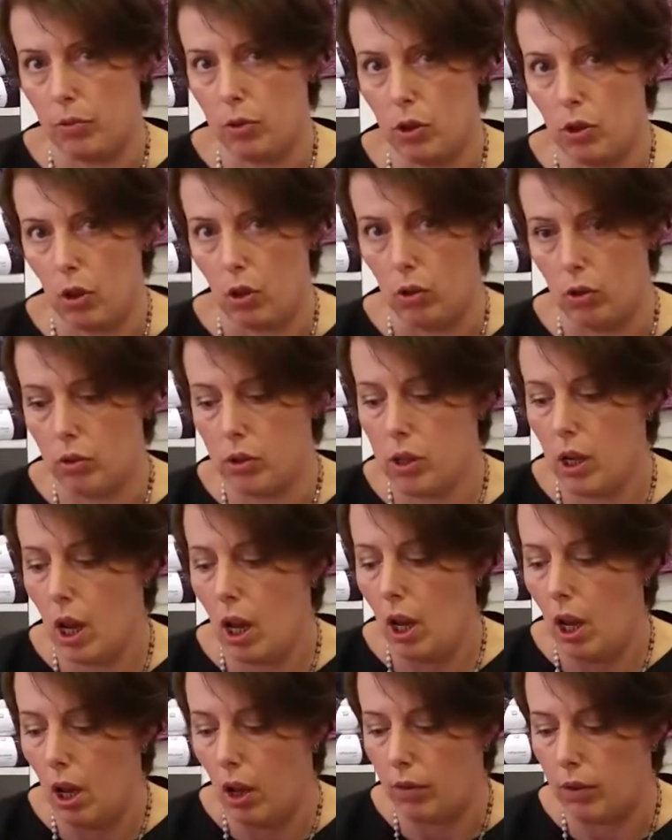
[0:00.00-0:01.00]
of shawls
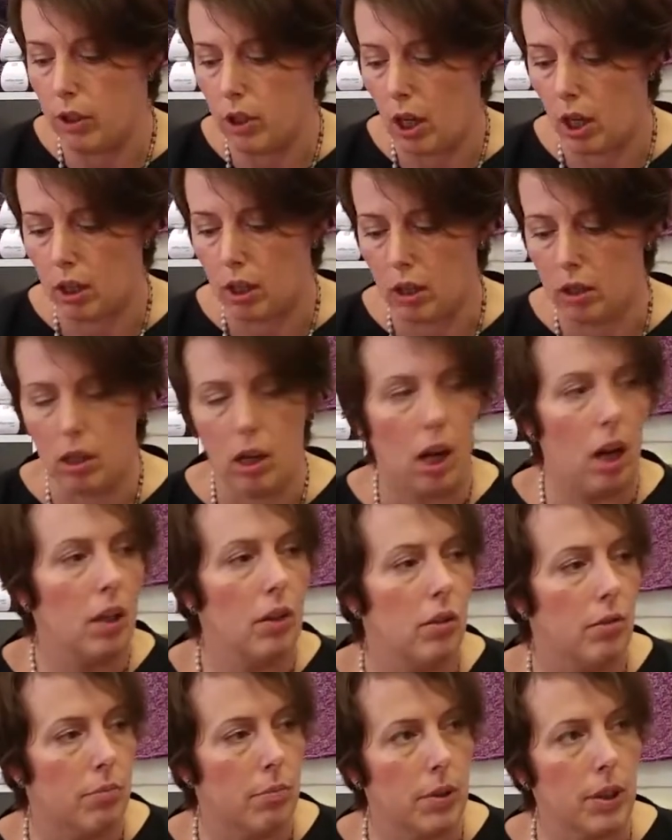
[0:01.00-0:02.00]
which I can
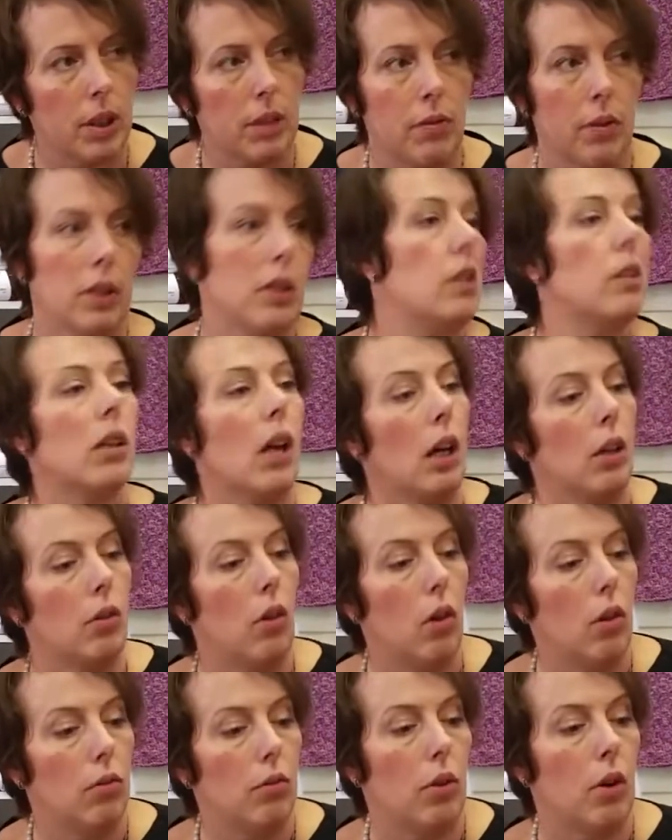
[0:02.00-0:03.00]
kind of briefly scan
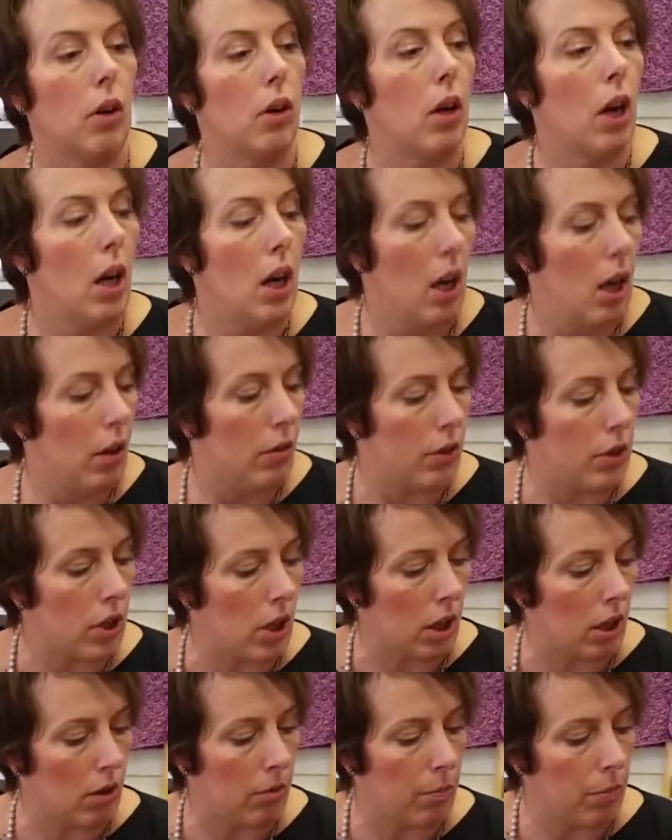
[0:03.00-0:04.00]
over,
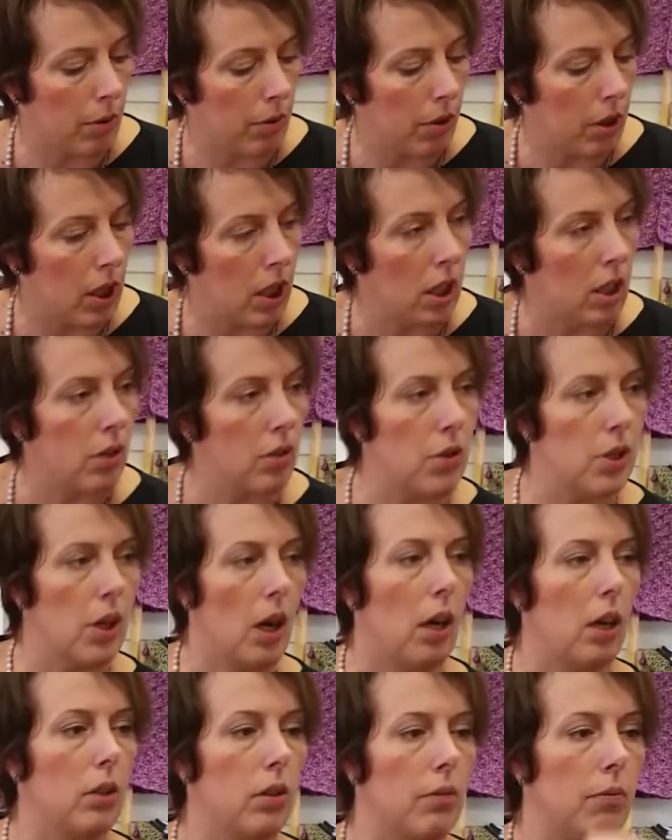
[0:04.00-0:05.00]
which I have put here
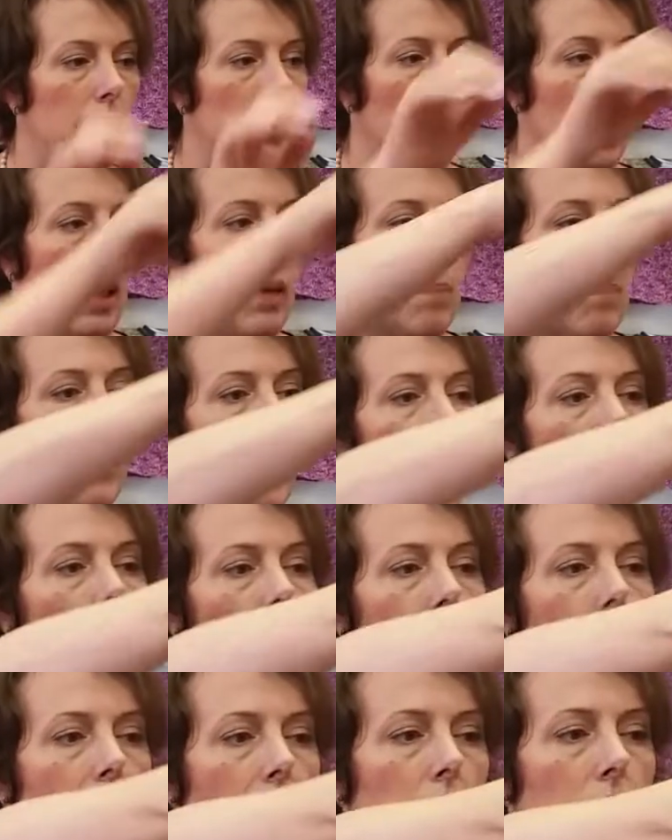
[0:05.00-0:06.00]
aside of me.
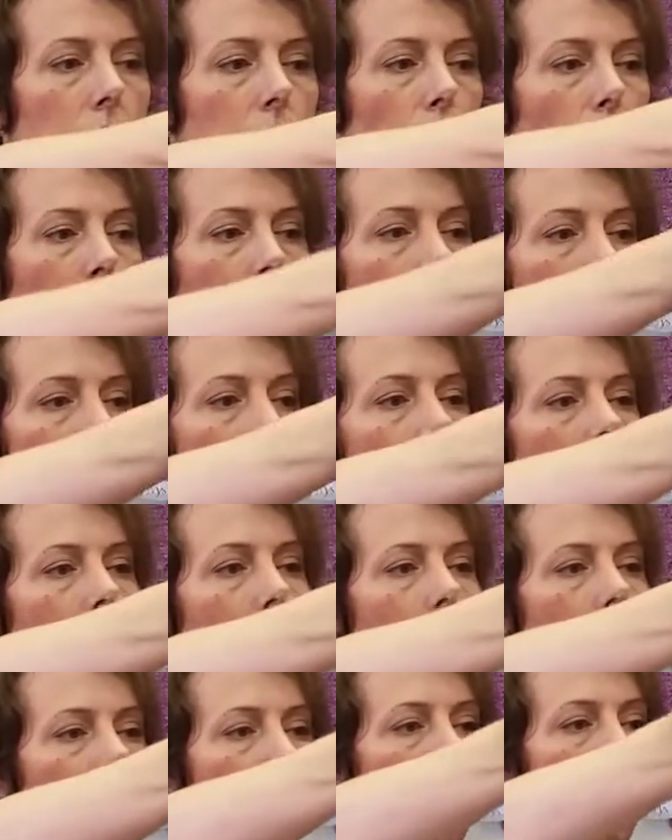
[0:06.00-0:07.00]
This one
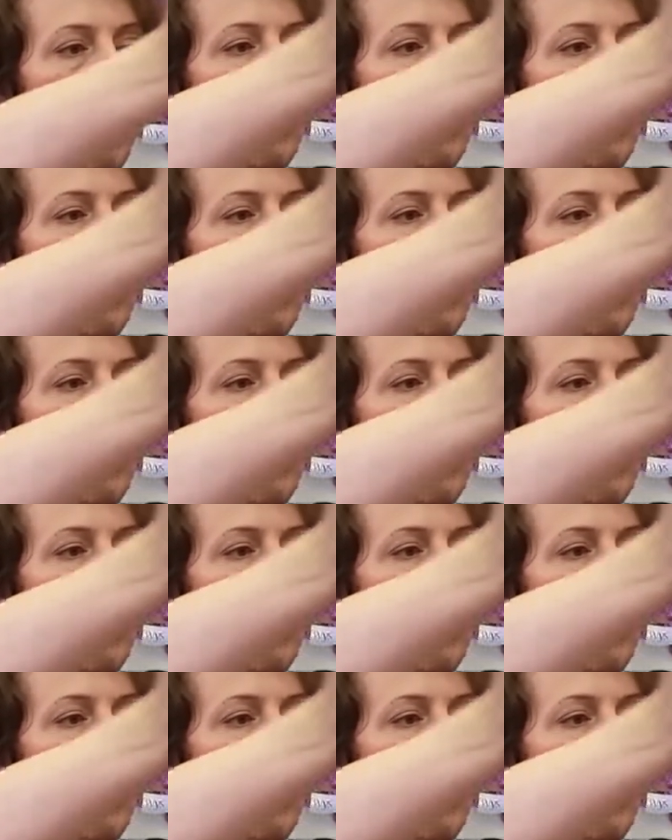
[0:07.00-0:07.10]
is